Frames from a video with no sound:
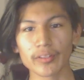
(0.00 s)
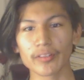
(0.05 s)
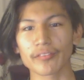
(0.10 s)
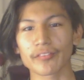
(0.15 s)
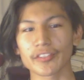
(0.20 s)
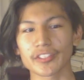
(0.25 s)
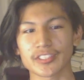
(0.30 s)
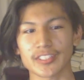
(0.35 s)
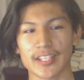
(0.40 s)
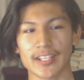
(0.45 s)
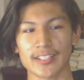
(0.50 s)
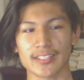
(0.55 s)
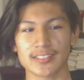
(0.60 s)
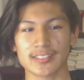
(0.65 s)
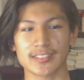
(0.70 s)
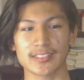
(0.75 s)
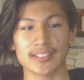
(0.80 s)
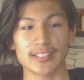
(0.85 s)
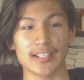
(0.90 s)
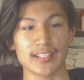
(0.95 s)
One of the first
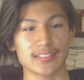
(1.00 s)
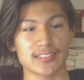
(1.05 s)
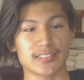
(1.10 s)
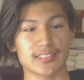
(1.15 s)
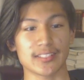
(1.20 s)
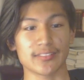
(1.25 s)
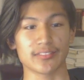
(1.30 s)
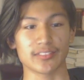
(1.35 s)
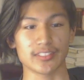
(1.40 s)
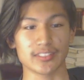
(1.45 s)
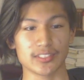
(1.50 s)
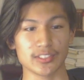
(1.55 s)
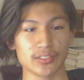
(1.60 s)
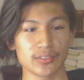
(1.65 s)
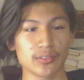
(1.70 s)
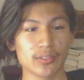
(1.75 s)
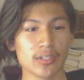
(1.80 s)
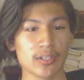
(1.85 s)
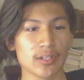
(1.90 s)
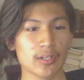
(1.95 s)
acts in
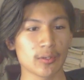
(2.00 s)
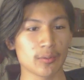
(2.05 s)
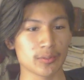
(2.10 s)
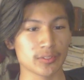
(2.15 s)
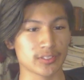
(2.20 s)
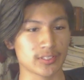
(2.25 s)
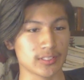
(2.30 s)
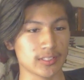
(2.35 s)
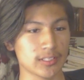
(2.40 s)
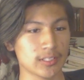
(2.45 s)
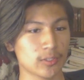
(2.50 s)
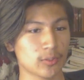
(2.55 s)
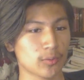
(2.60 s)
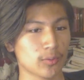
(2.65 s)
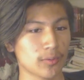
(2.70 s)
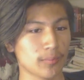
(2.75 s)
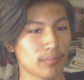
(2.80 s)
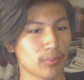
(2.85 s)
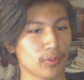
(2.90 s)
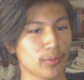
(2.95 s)
1972 was the
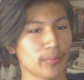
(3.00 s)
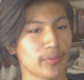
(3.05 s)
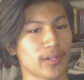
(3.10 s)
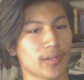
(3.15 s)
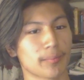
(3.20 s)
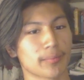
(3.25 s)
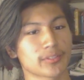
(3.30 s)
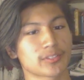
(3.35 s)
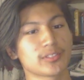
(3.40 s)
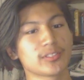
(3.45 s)
Equal Employment